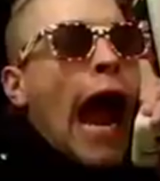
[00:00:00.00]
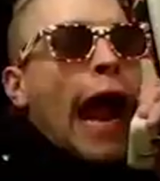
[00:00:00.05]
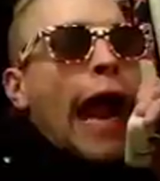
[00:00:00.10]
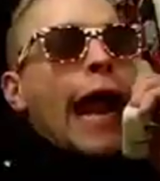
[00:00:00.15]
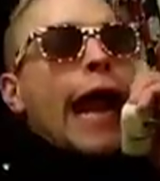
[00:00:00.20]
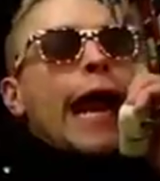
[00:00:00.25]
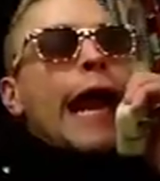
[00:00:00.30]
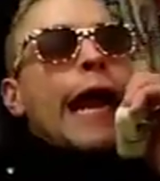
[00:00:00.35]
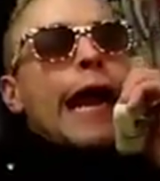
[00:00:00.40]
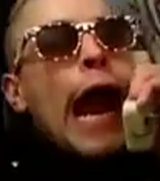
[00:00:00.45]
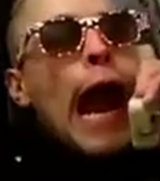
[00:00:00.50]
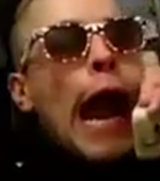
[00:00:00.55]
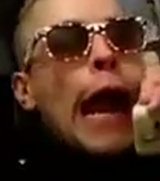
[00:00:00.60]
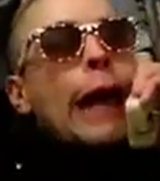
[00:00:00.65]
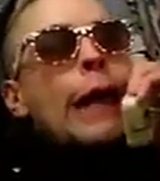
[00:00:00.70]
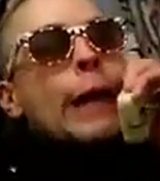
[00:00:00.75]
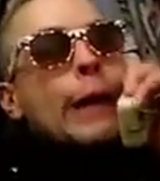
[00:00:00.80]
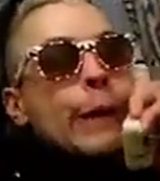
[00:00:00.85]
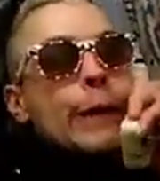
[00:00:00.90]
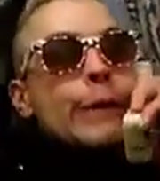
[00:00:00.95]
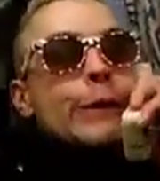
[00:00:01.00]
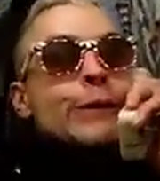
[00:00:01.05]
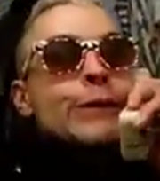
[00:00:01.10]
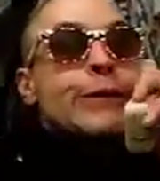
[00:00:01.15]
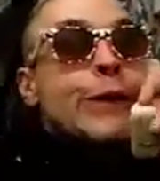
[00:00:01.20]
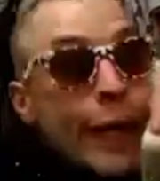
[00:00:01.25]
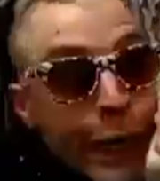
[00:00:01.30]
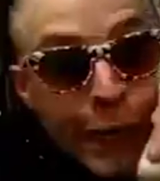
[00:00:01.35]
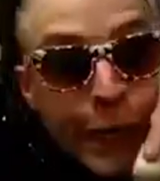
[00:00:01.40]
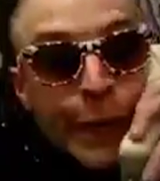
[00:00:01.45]
I ain't got no
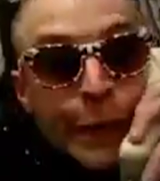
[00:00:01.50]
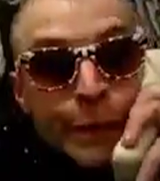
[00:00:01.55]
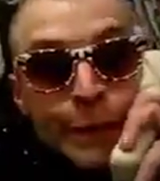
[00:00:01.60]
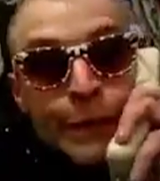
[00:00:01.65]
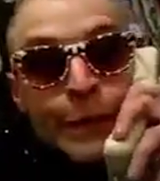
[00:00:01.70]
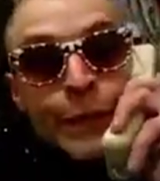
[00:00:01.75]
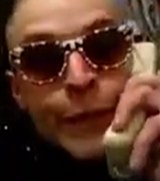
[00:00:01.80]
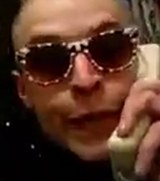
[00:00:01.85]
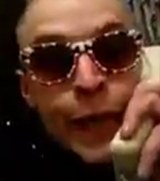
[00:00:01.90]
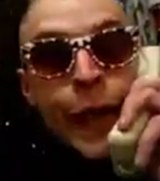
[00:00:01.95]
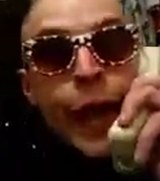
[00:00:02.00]
dreams.